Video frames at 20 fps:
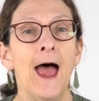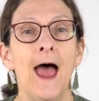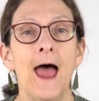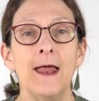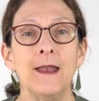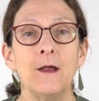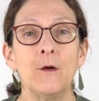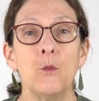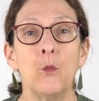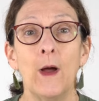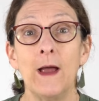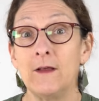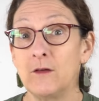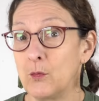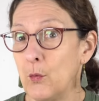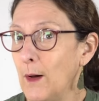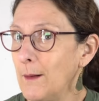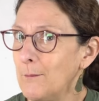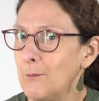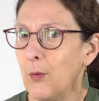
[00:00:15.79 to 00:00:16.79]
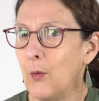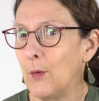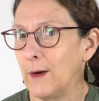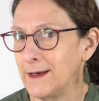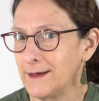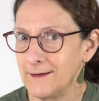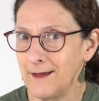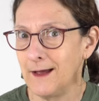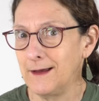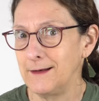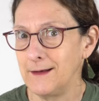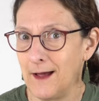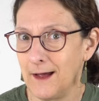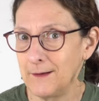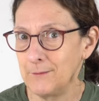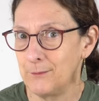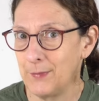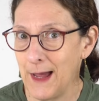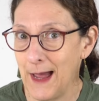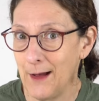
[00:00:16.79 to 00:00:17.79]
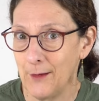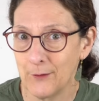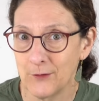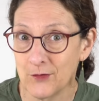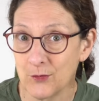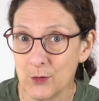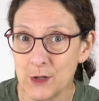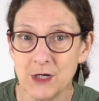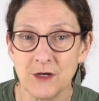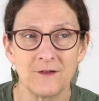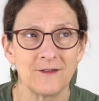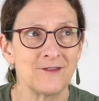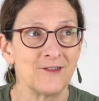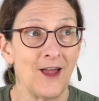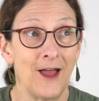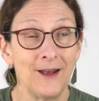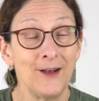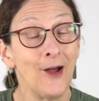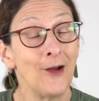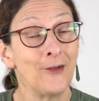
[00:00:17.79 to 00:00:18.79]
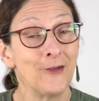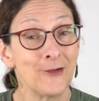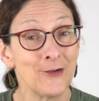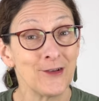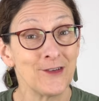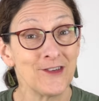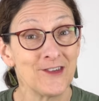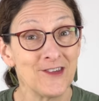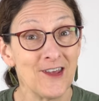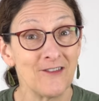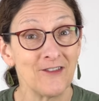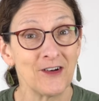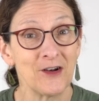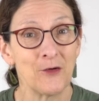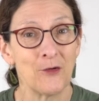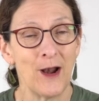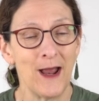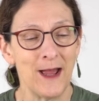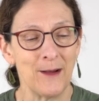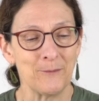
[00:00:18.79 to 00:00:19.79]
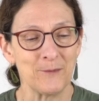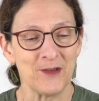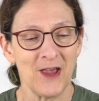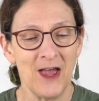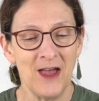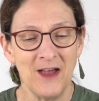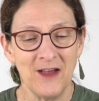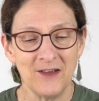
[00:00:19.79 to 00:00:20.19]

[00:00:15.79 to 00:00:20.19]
and it weighs one point nine nine pounds, which is nine hundred seven grams.